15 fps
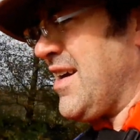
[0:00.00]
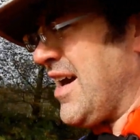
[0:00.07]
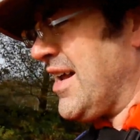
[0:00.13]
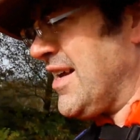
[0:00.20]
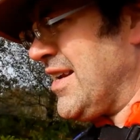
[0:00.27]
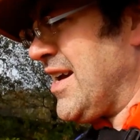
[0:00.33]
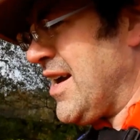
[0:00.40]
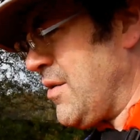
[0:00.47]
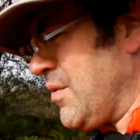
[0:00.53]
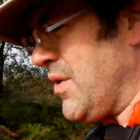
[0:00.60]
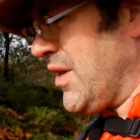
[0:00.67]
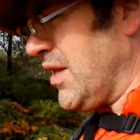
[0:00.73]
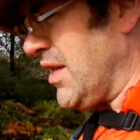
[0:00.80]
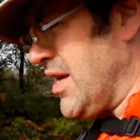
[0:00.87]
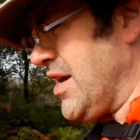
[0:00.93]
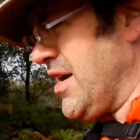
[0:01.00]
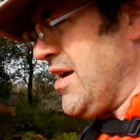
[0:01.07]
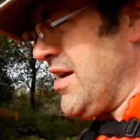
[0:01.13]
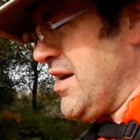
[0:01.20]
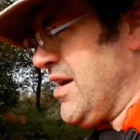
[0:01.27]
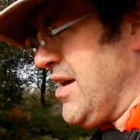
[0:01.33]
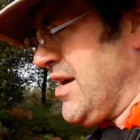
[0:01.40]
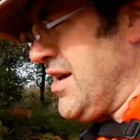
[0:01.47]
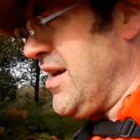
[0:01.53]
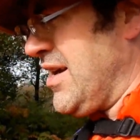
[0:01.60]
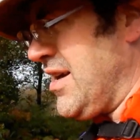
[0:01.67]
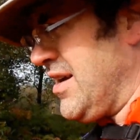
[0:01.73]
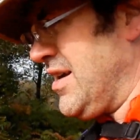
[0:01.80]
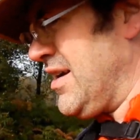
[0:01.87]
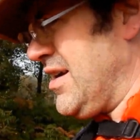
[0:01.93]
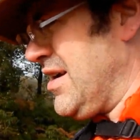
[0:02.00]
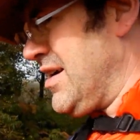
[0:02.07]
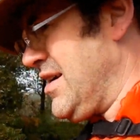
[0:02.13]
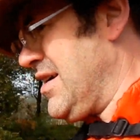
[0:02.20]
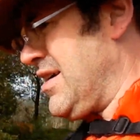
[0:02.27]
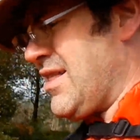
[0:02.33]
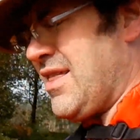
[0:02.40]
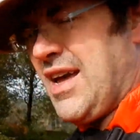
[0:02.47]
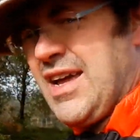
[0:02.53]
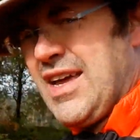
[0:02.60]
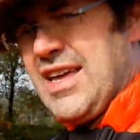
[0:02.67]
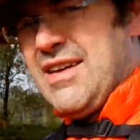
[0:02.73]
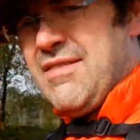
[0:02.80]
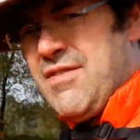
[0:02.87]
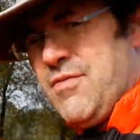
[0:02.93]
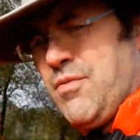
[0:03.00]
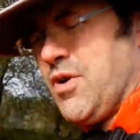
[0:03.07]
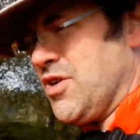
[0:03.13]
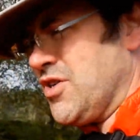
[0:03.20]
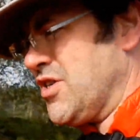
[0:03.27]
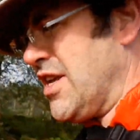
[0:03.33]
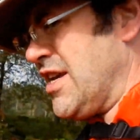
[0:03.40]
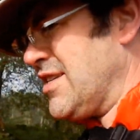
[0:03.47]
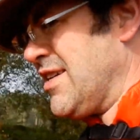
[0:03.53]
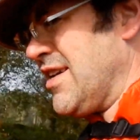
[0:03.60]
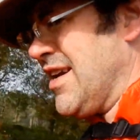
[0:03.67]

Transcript: And I will thank you if you've watched this.